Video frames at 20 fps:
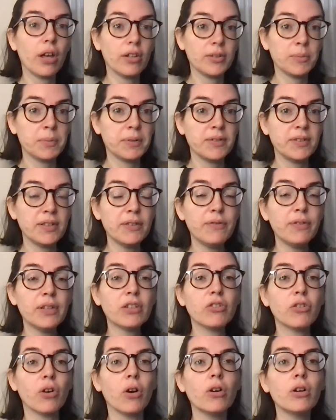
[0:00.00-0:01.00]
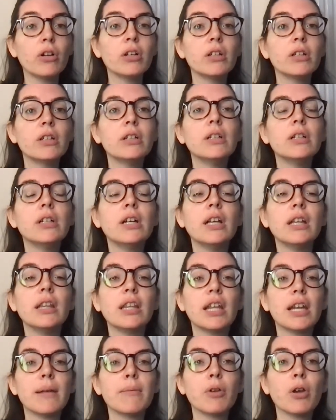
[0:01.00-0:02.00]
a specific dog,
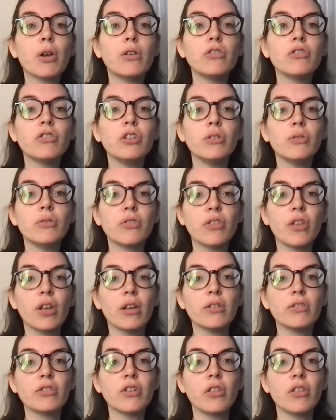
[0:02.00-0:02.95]
then I'm going to use the.